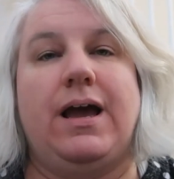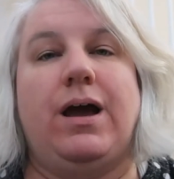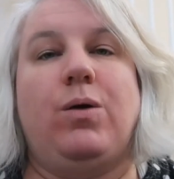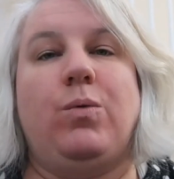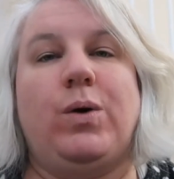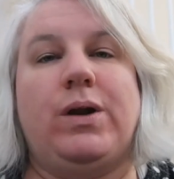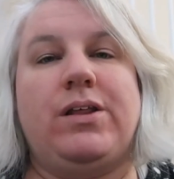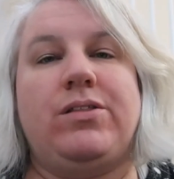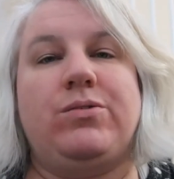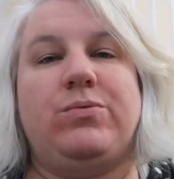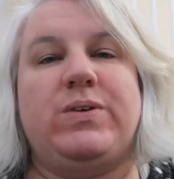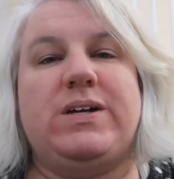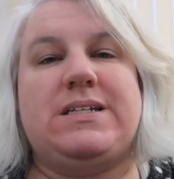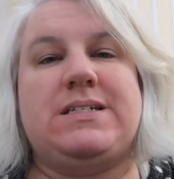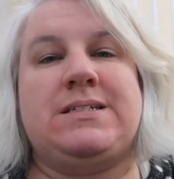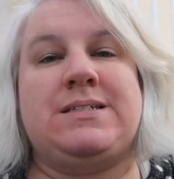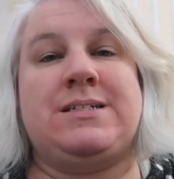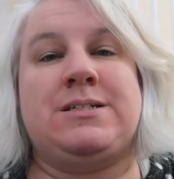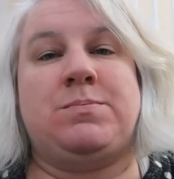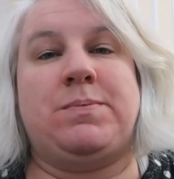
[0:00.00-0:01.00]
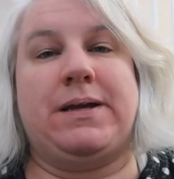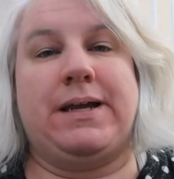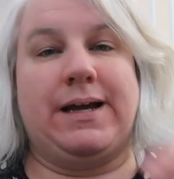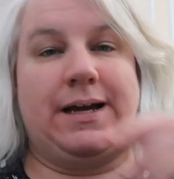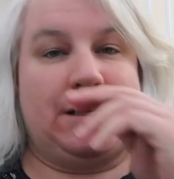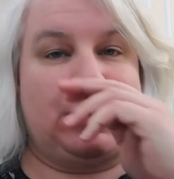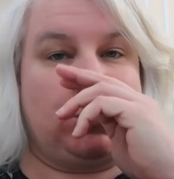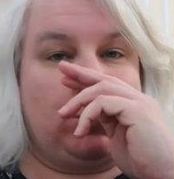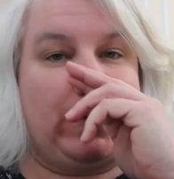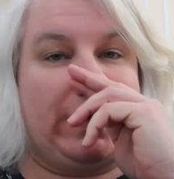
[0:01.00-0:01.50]
And one of the reasons is
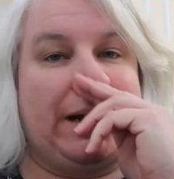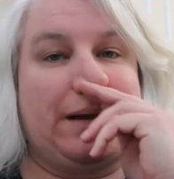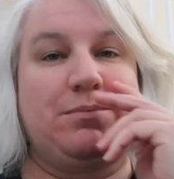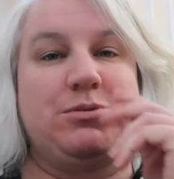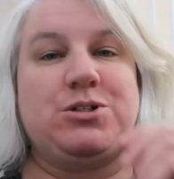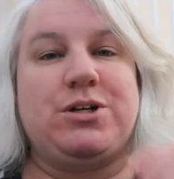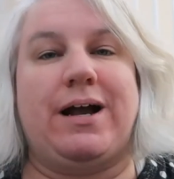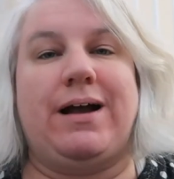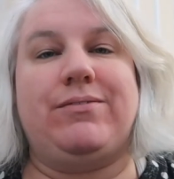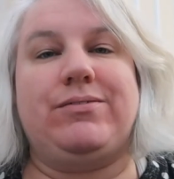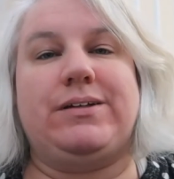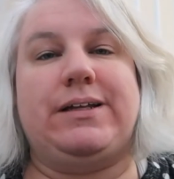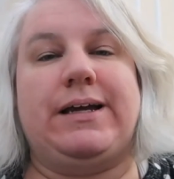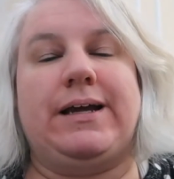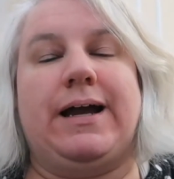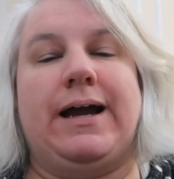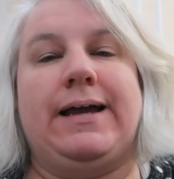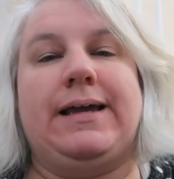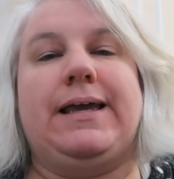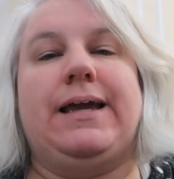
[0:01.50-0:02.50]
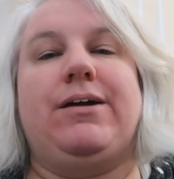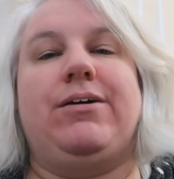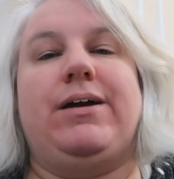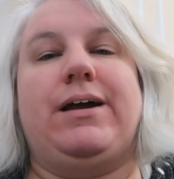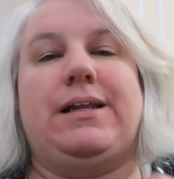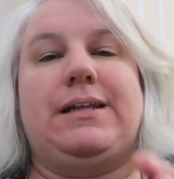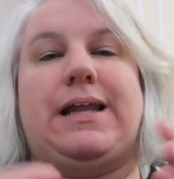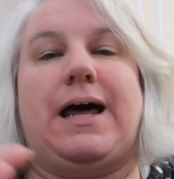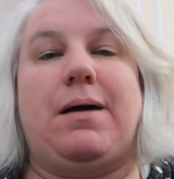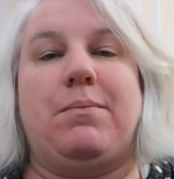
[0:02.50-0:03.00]
because when I'm traveling, I
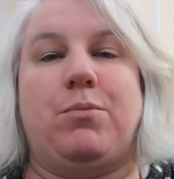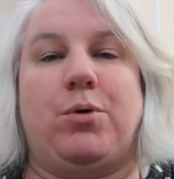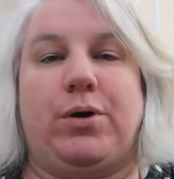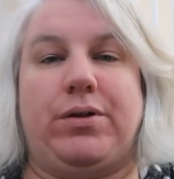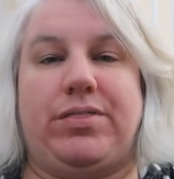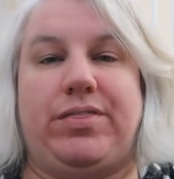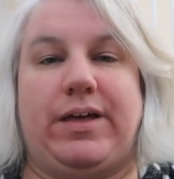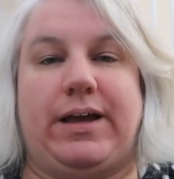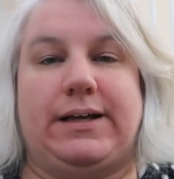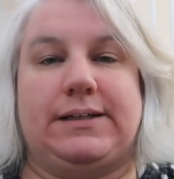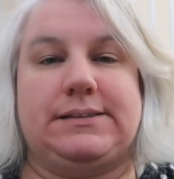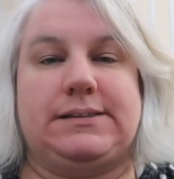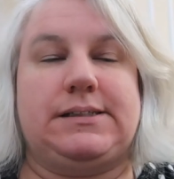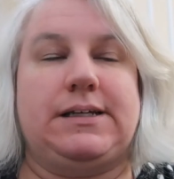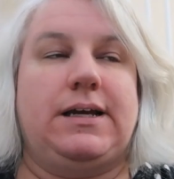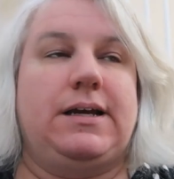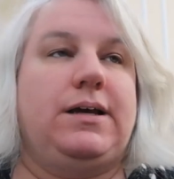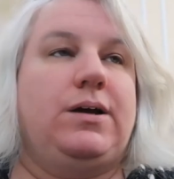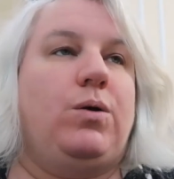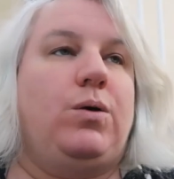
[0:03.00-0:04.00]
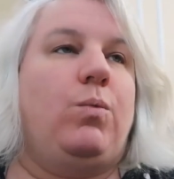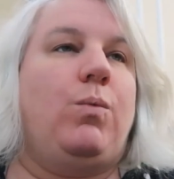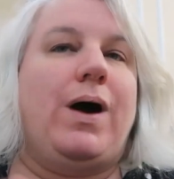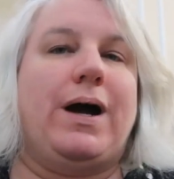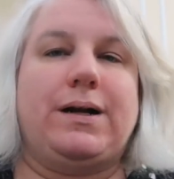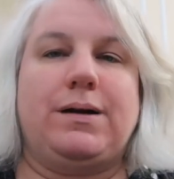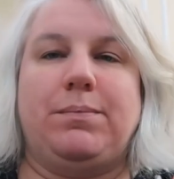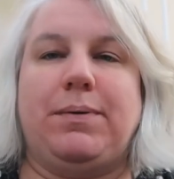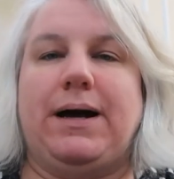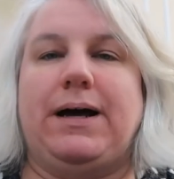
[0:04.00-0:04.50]
carry a lot more things.
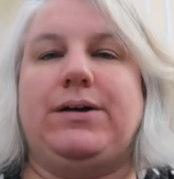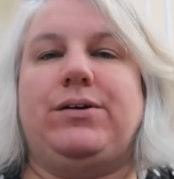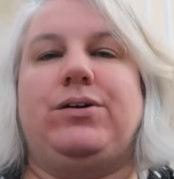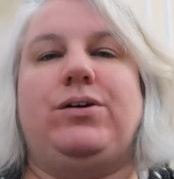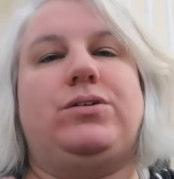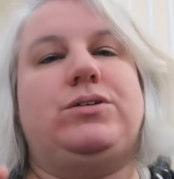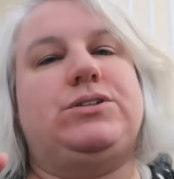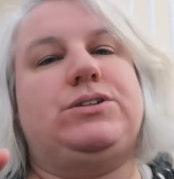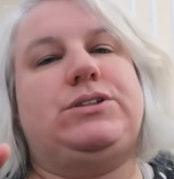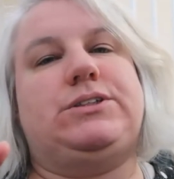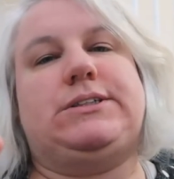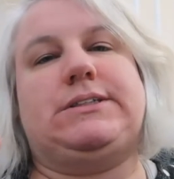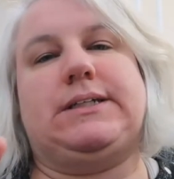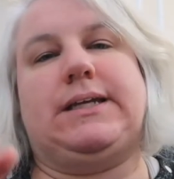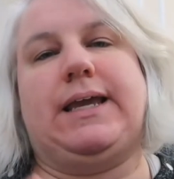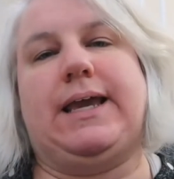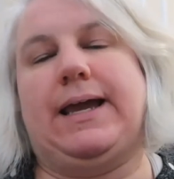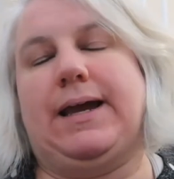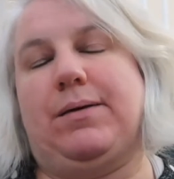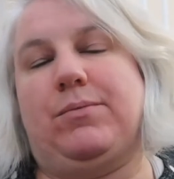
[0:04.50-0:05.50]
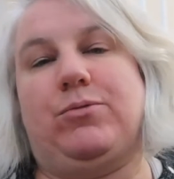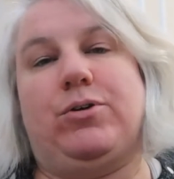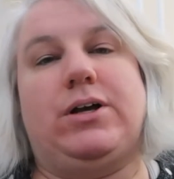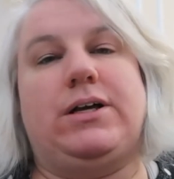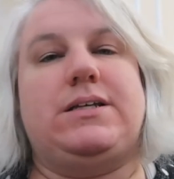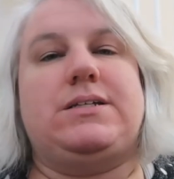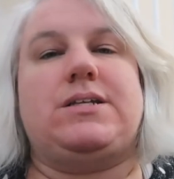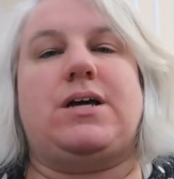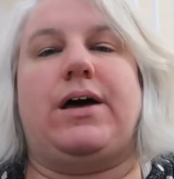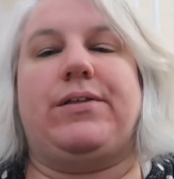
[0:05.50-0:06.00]
Water bottles,
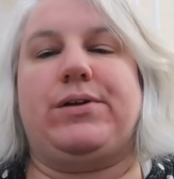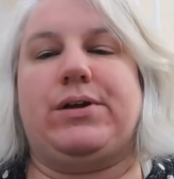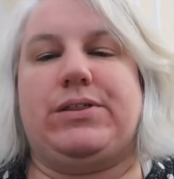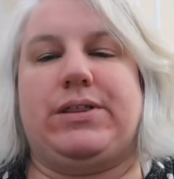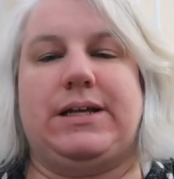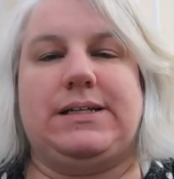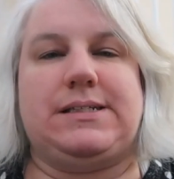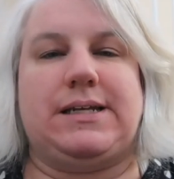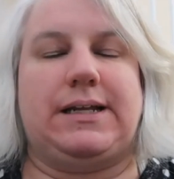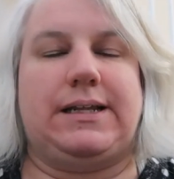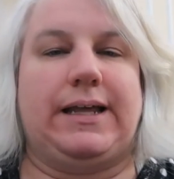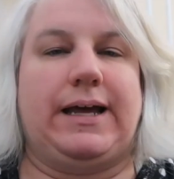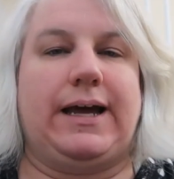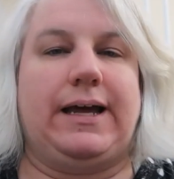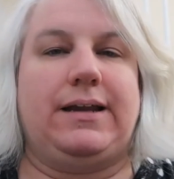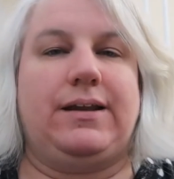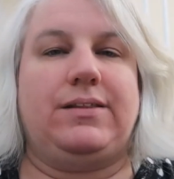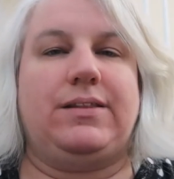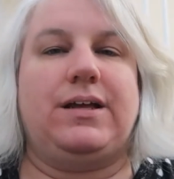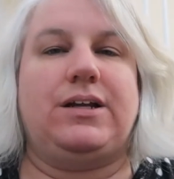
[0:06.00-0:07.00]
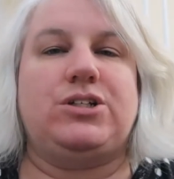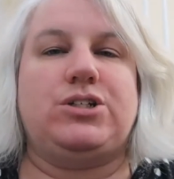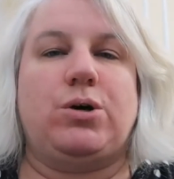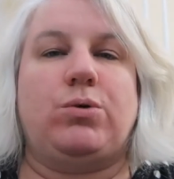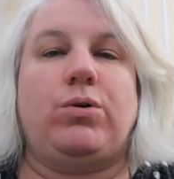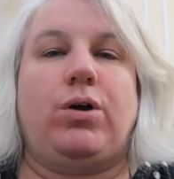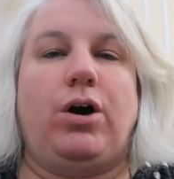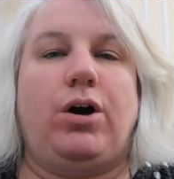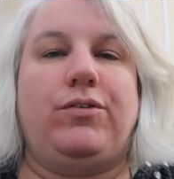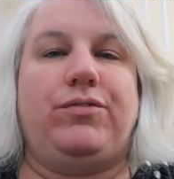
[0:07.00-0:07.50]
cameras, other things like that that
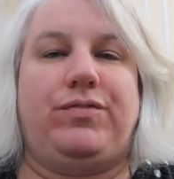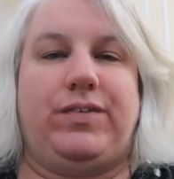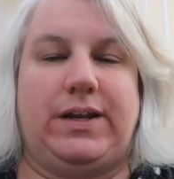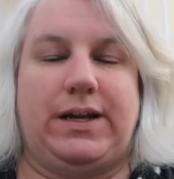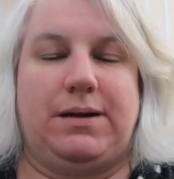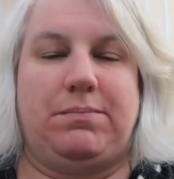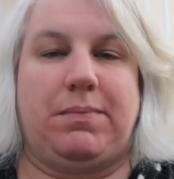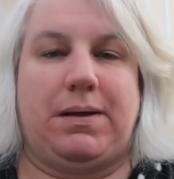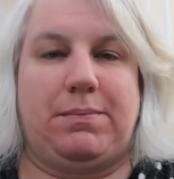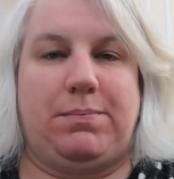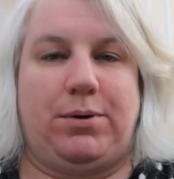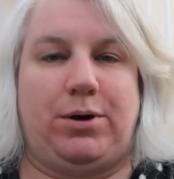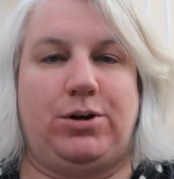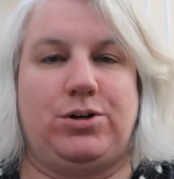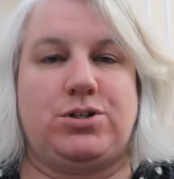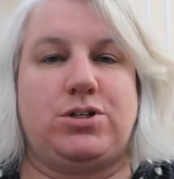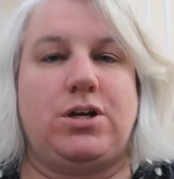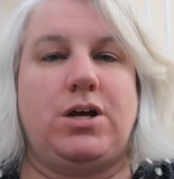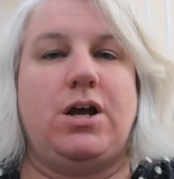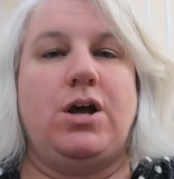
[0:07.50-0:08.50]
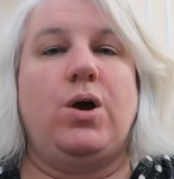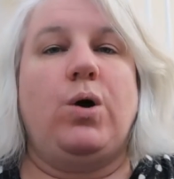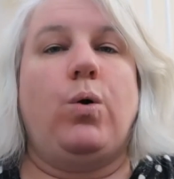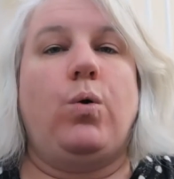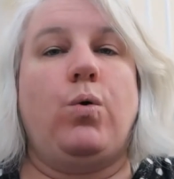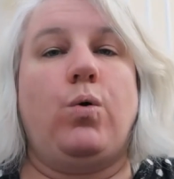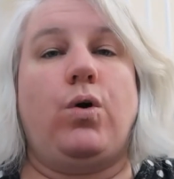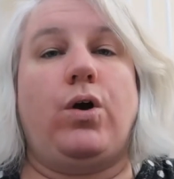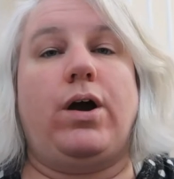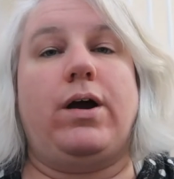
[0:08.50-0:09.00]
don't all fit in my purse
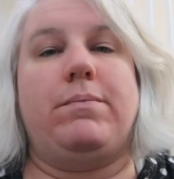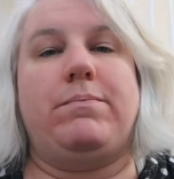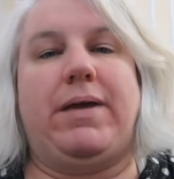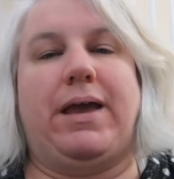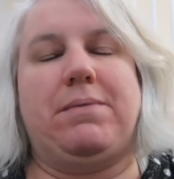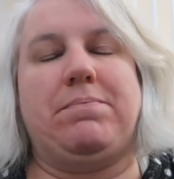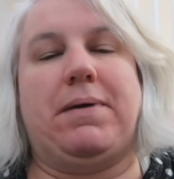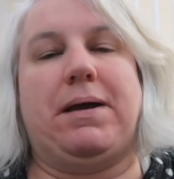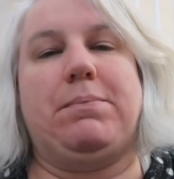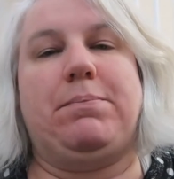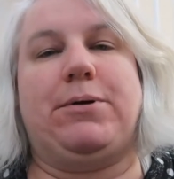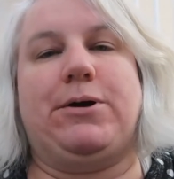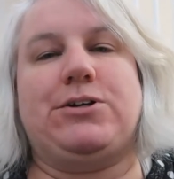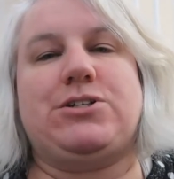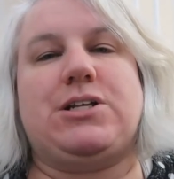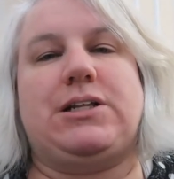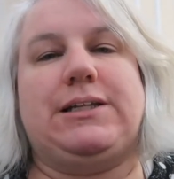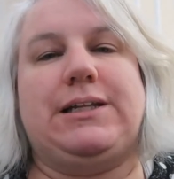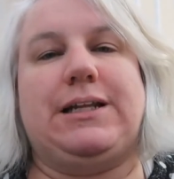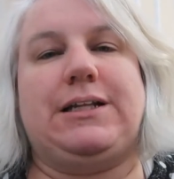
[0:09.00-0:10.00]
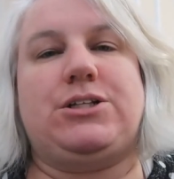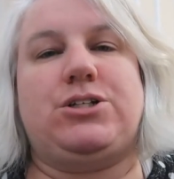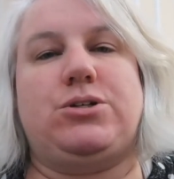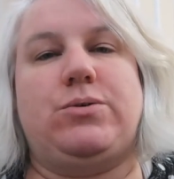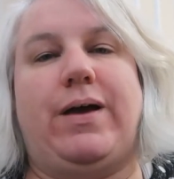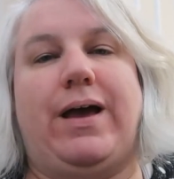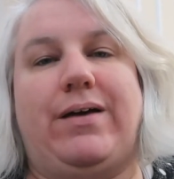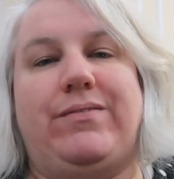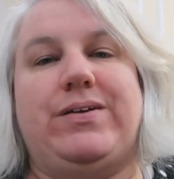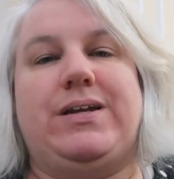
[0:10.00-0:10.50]
or make my purse a little too
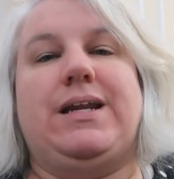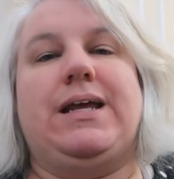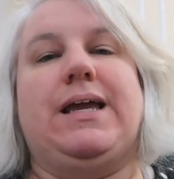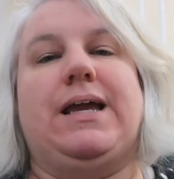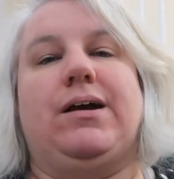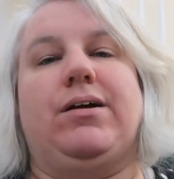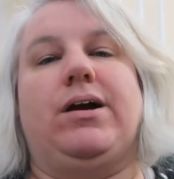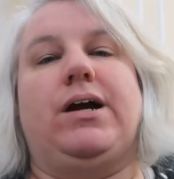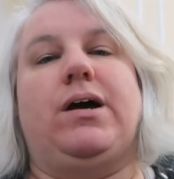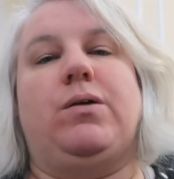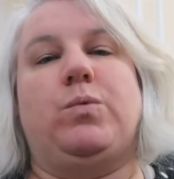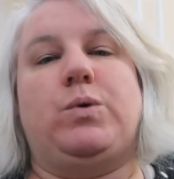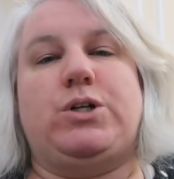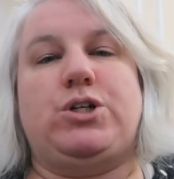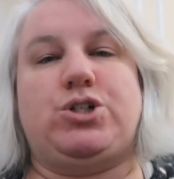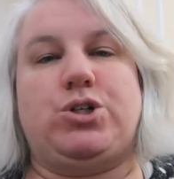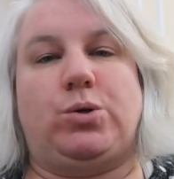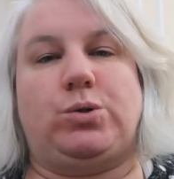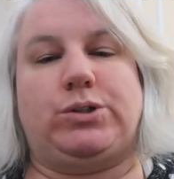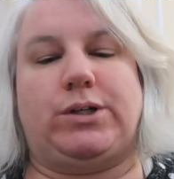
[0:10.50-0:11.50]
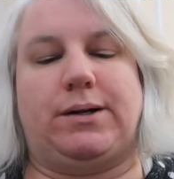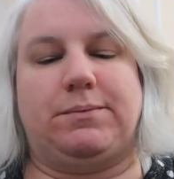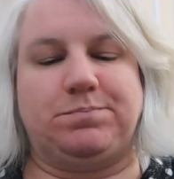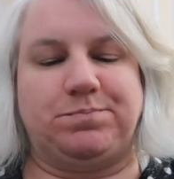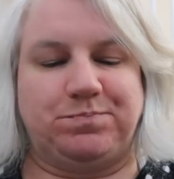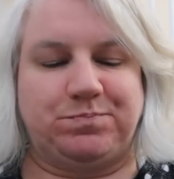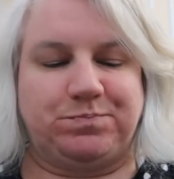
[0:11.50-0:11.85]
heavy to carry on one shoulder.